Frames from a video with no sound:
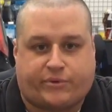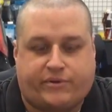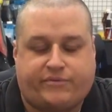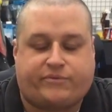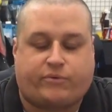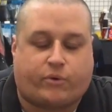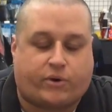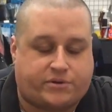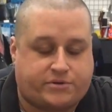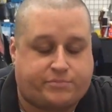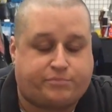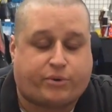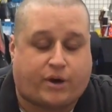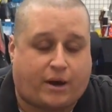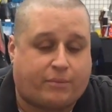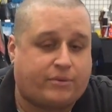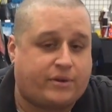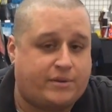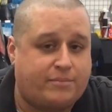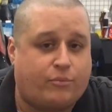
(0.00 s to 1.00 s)
three fourths,
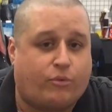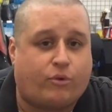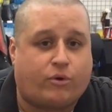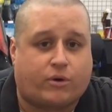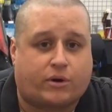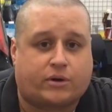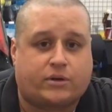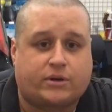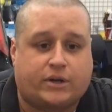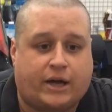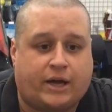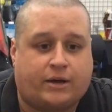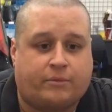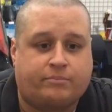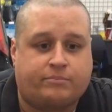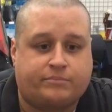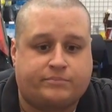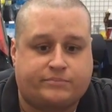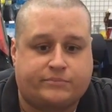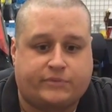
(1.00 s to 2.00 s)
probably more.
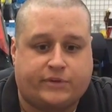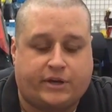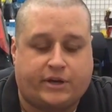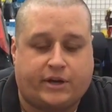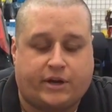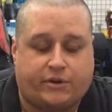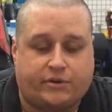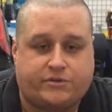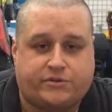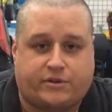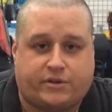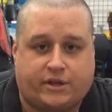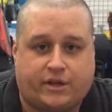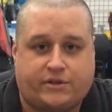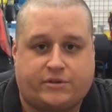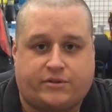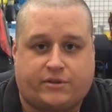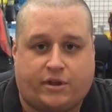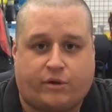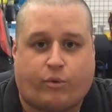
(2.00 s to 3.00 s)
Um, you know, it's
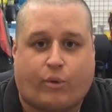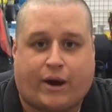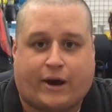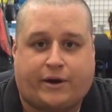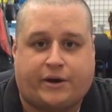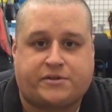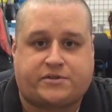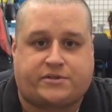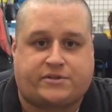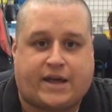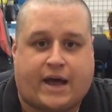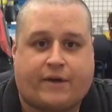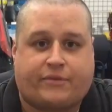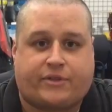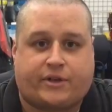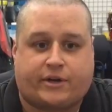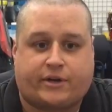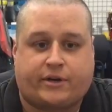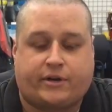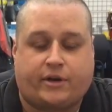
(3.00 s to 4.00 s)
the, the, awareness is
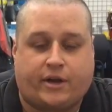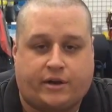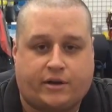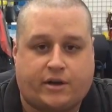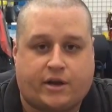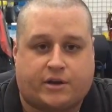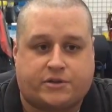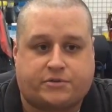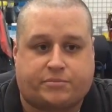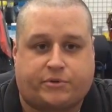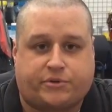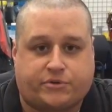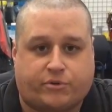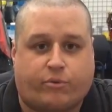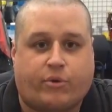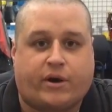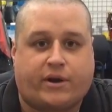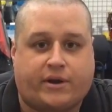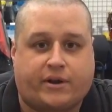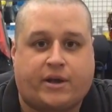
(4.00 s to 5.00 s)
out there, and, and, customers
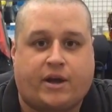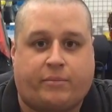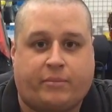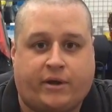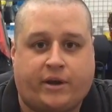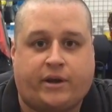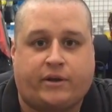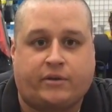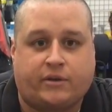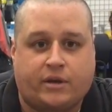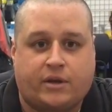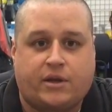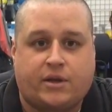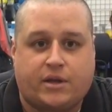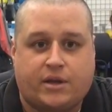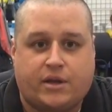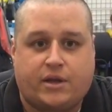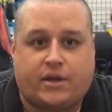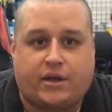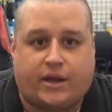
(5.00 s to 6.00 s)
are wanting to come in and,
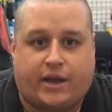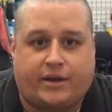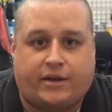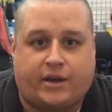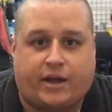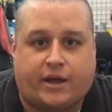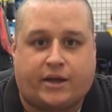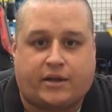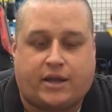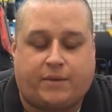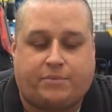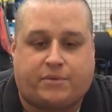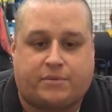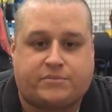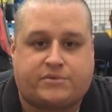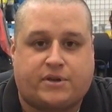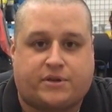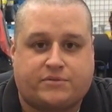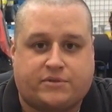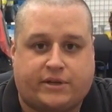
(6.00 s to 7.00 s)
and uh, keep
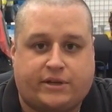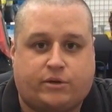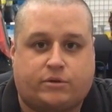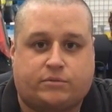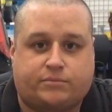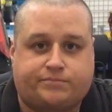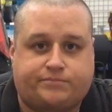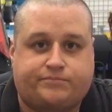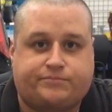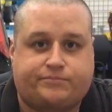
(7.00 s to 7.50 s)
themselves legal.